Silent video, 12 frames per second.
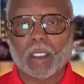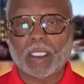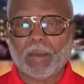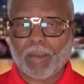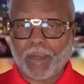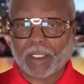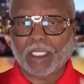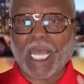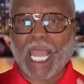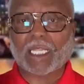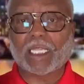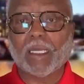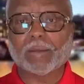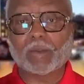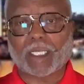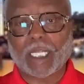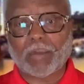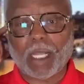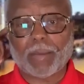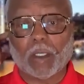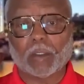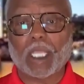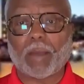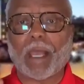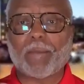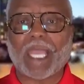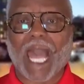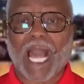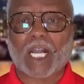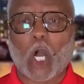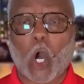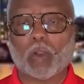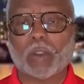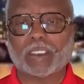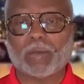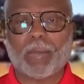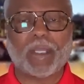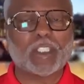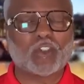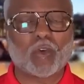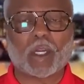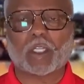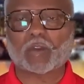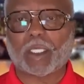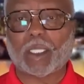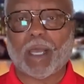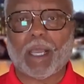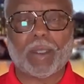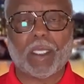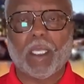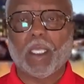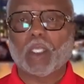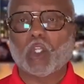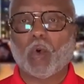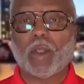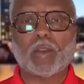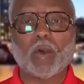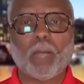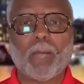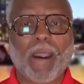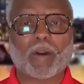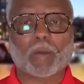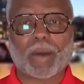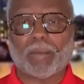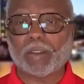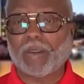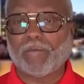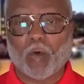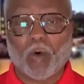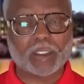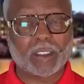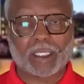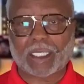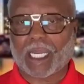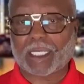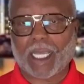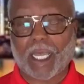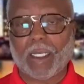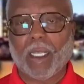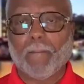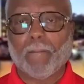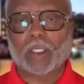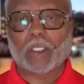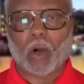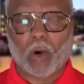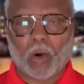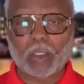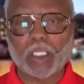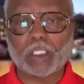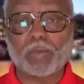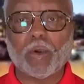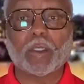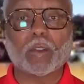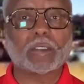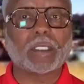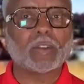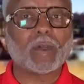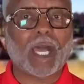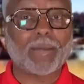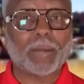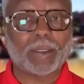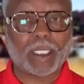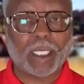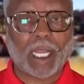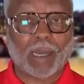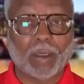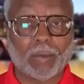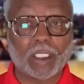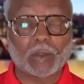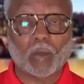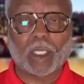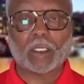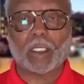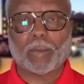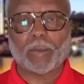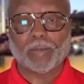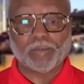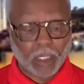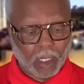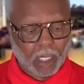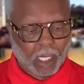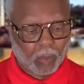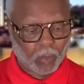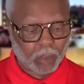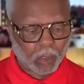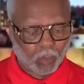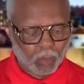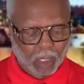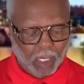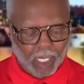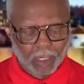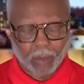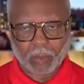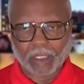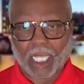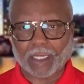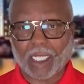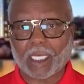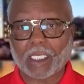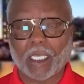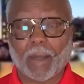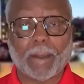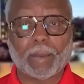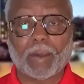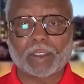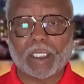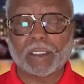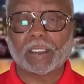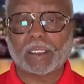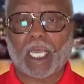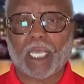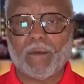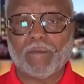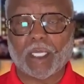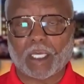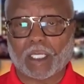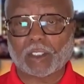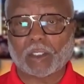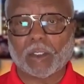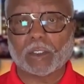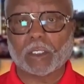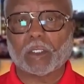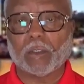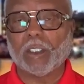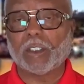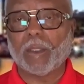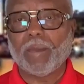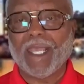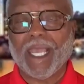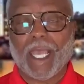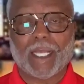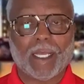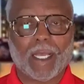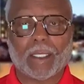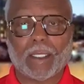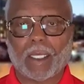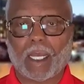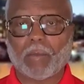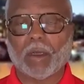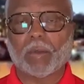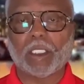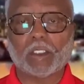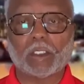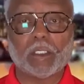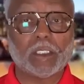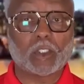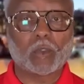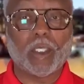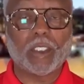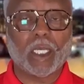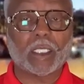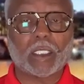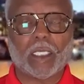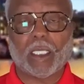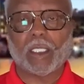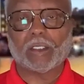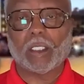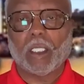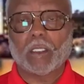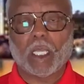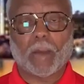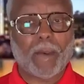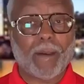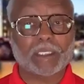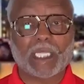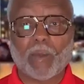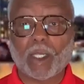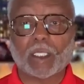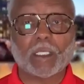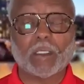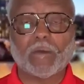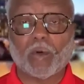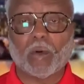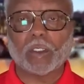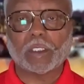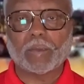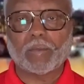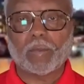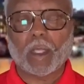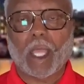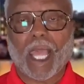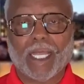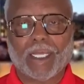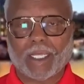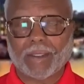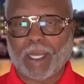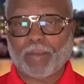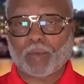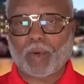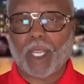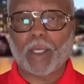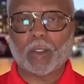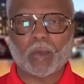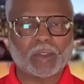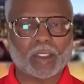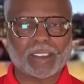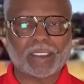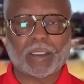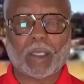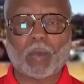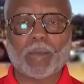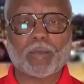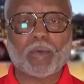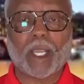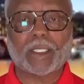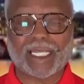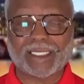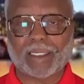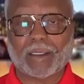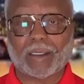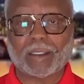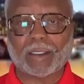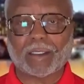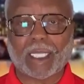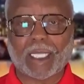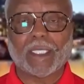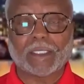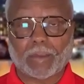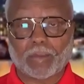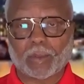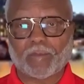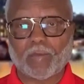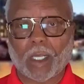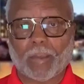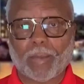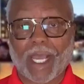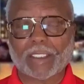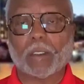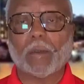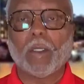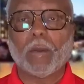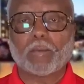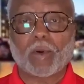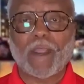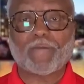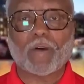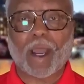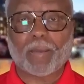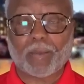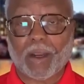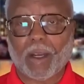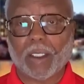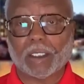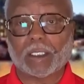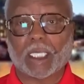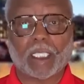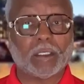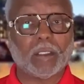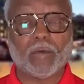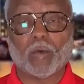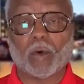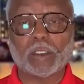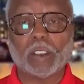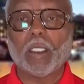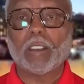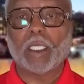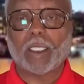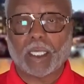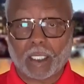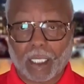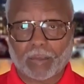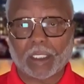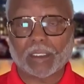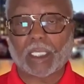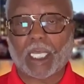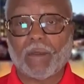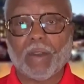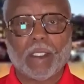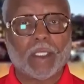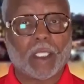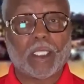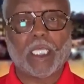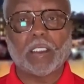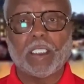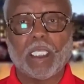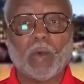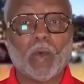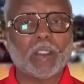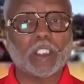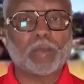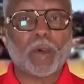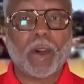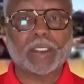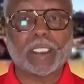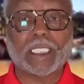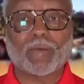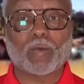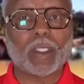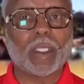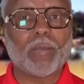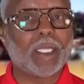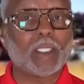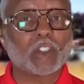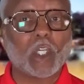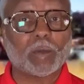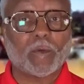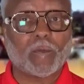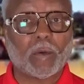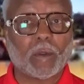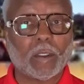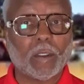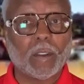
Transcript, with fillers: They might be in the nightclubs right They might be, they might be alcoholics. They might be drunkards right They might be going through marital problems, divorce and things like that. But the Holy Spirit knows how to drive people in. I remember this one couple, uh, you know, I had a lot, lot, of young people that was getting saved in our church in Coolidge. And, uh, and, and I remember these, these three young kids, their parents getting ready to get a divorce. And, and they prayed, this is a Saturday, we prayed that Saturday night. They said, "Our uh, Pastor, pray for our parents, they're getting a divorce, that they can come get saved. Now, neither one of these parents had never really been in church before